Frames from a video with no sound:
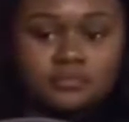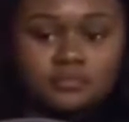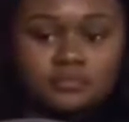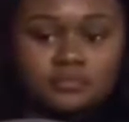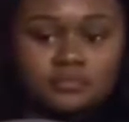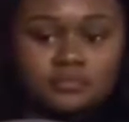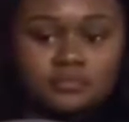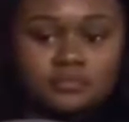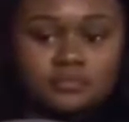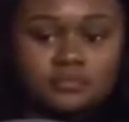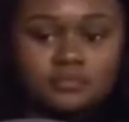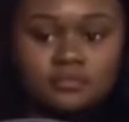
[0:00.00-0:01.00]

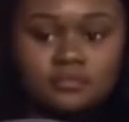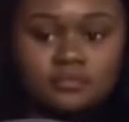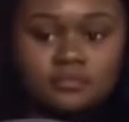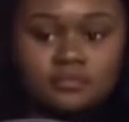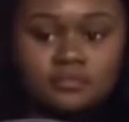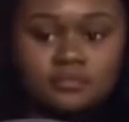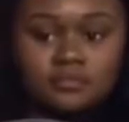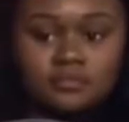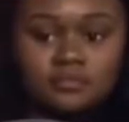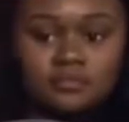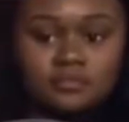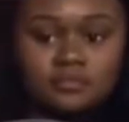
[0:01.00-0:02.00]

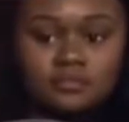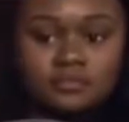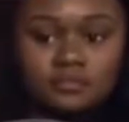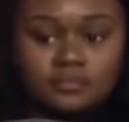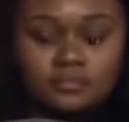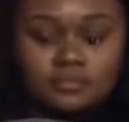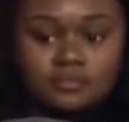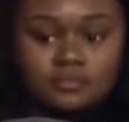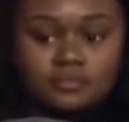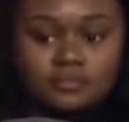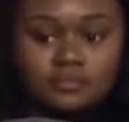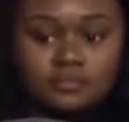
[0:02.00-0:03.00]

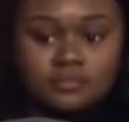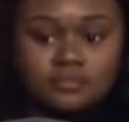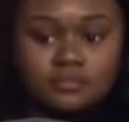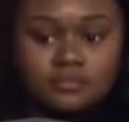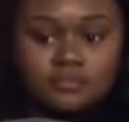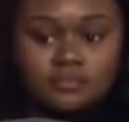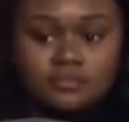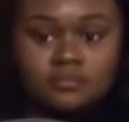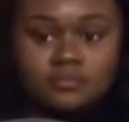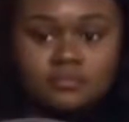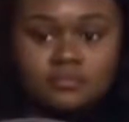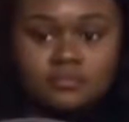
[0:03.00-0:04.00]

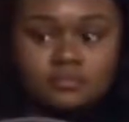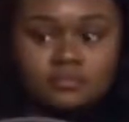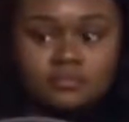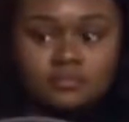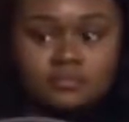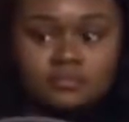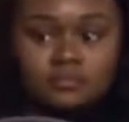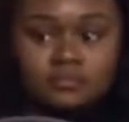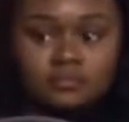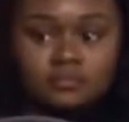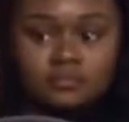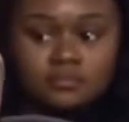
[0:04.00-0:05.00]

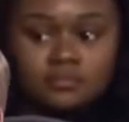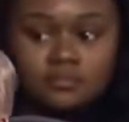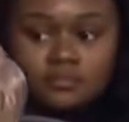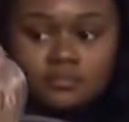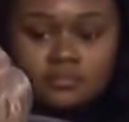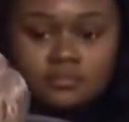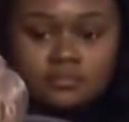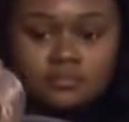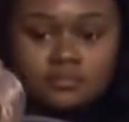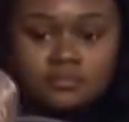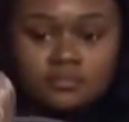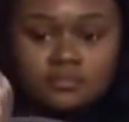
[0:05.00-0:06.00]

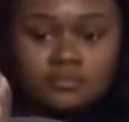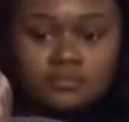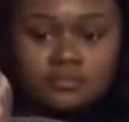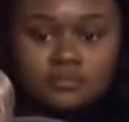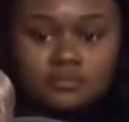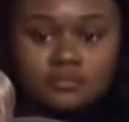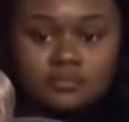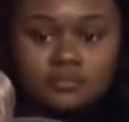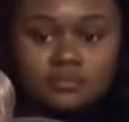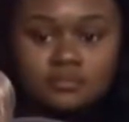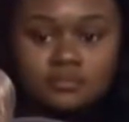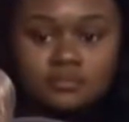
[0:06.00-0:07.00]

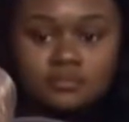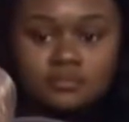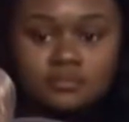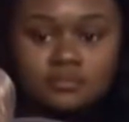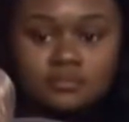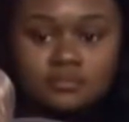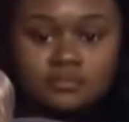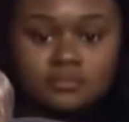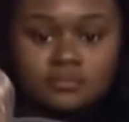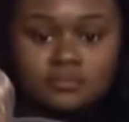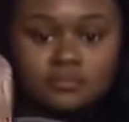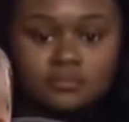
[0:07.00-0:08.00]
(silent)